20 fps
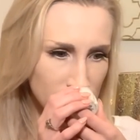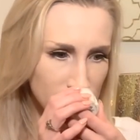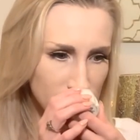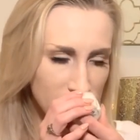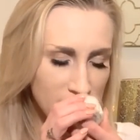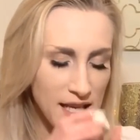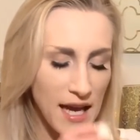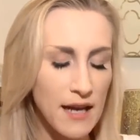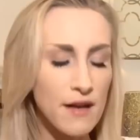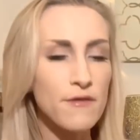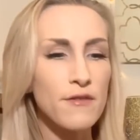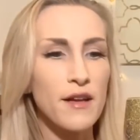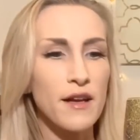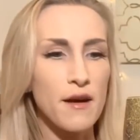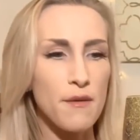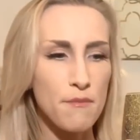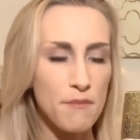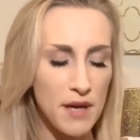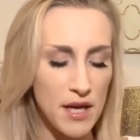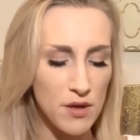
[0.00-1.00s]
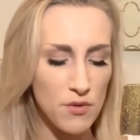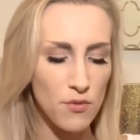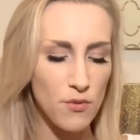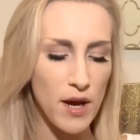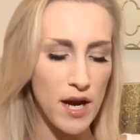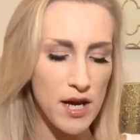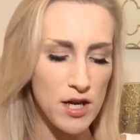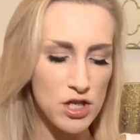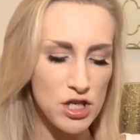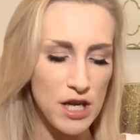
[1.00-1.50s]
It's kind of like a
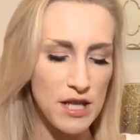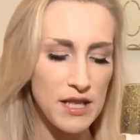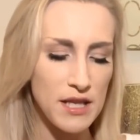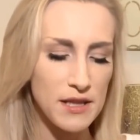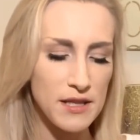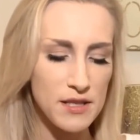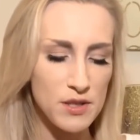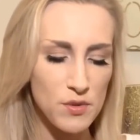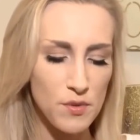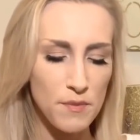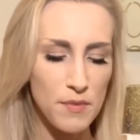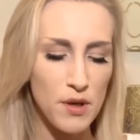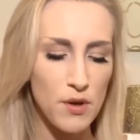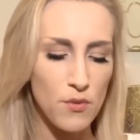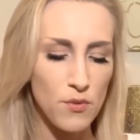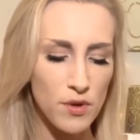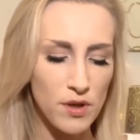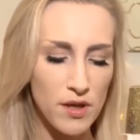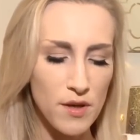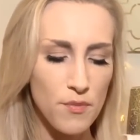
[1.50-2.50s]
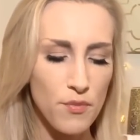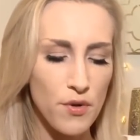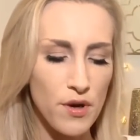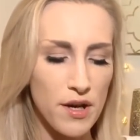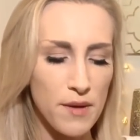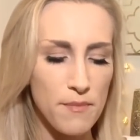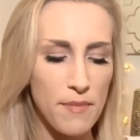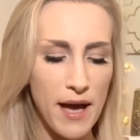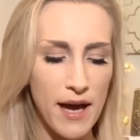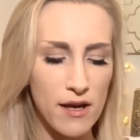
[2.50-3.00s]
mid-range. I think this would be a really
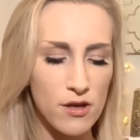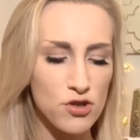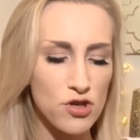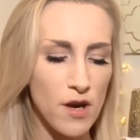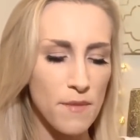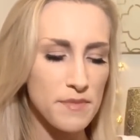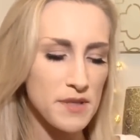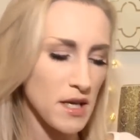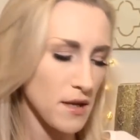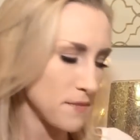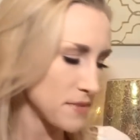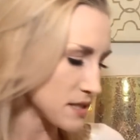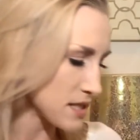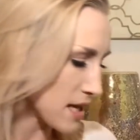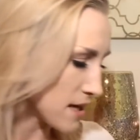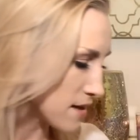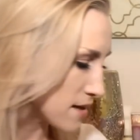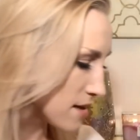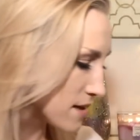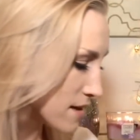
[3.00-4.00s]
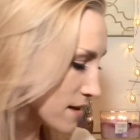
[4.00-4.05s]
pretty backdrop type scent.